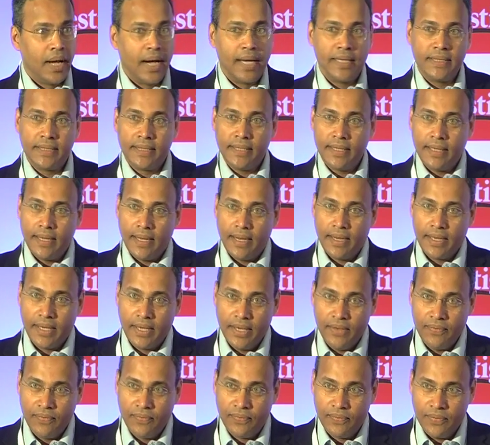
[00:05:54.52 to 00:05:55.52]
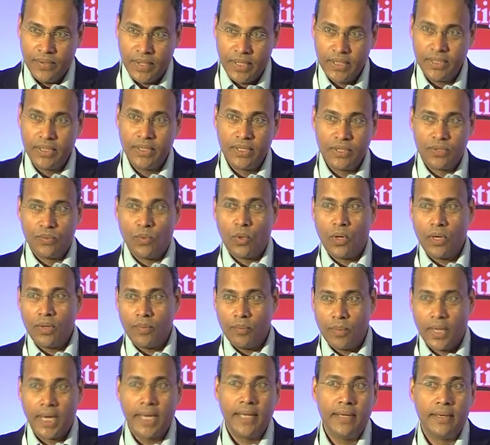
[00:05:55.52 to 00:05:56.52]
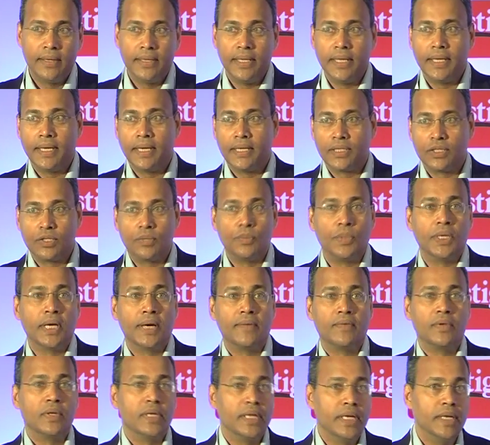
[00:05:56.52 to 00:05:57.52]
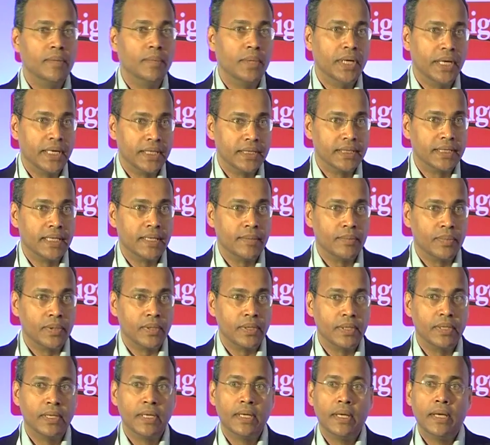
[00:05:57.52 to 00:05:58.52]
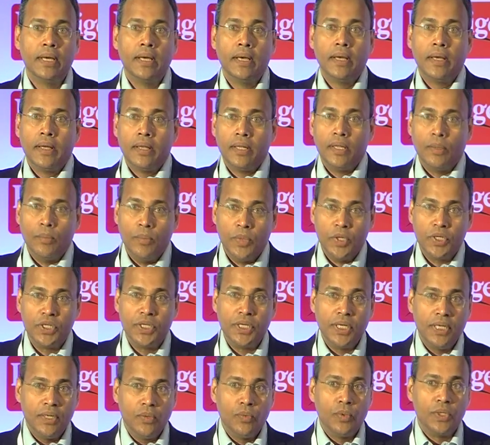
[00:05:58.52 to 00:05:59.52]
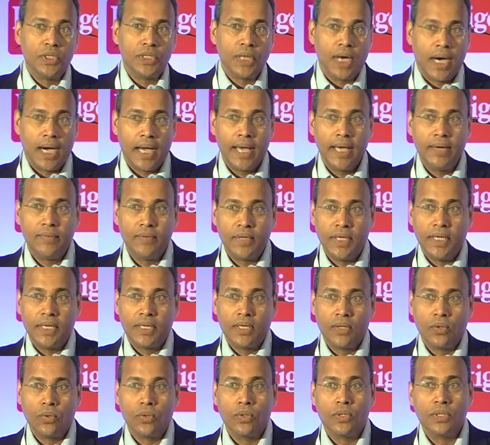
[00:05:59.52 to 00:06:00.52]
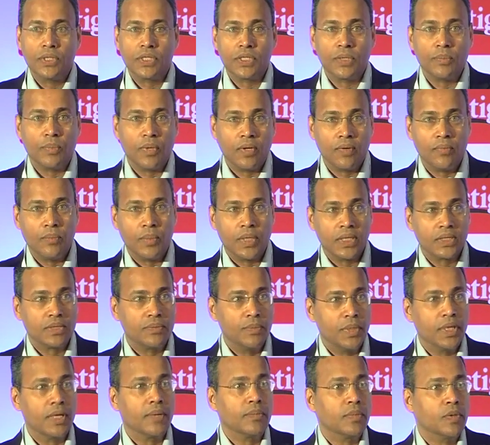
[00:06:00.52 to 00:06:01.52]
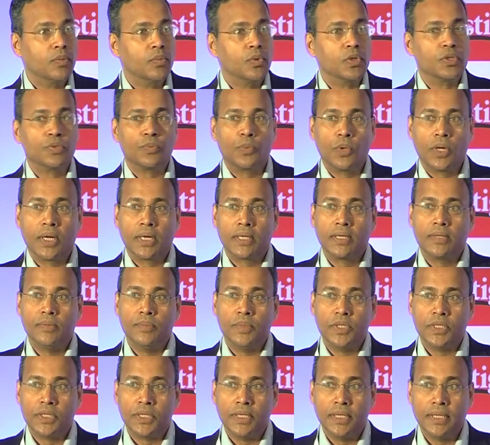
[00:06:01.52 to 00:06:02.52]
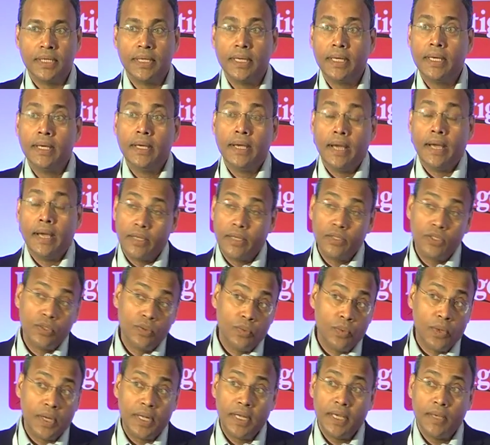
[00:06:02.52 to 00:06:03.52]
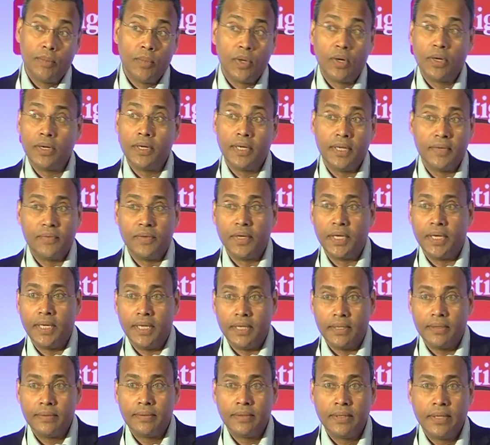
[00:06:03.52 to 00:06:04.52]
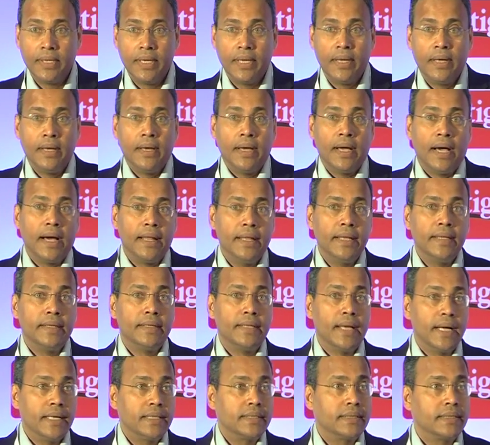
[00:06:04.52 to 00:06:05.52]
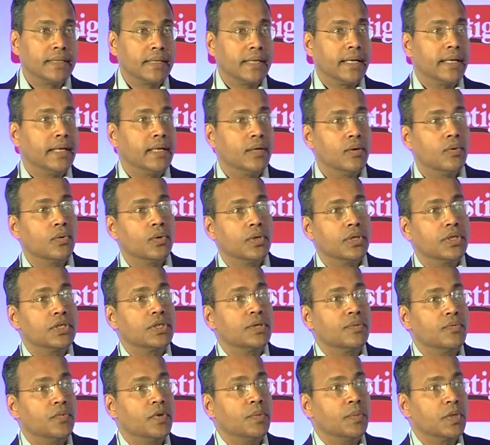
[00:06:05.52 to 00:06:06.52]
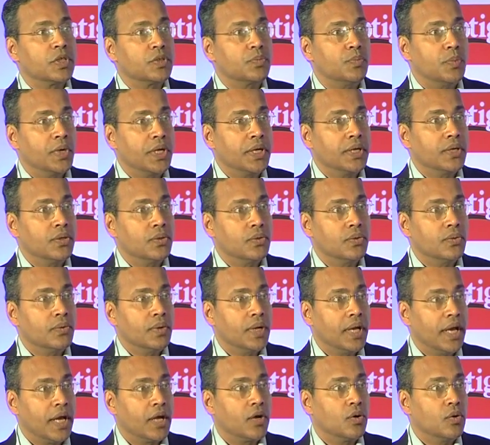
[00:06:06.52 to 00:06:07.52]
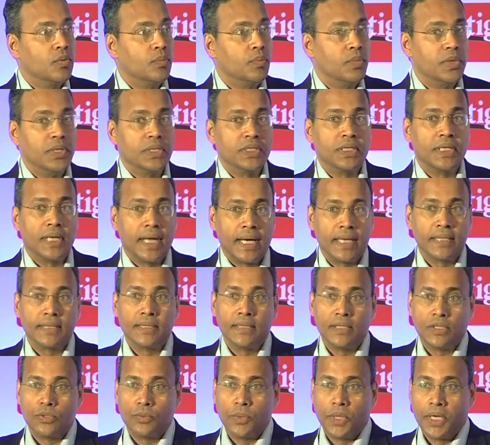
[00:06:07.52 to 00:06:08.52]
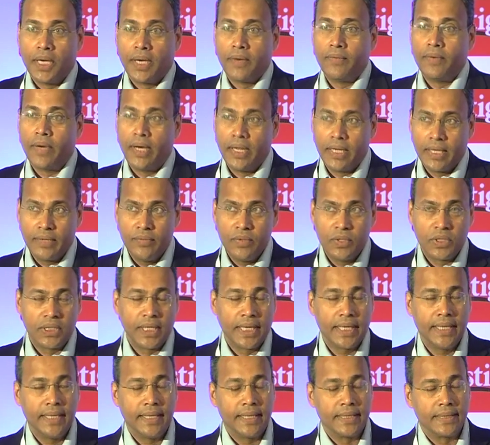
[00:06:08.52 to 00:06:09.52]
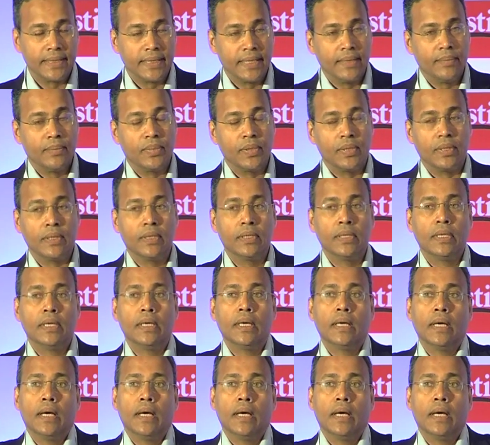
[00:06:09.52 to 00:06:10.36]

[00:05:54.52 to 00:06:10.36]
I said, if this is what my learning has to be, I have to lead by example. The machine which I have taken ownership of must become the most productive machine. And I used to worry about it every day. I think that's the kind of ownership we must bring to equipments and assets we have. I'll give you a second example.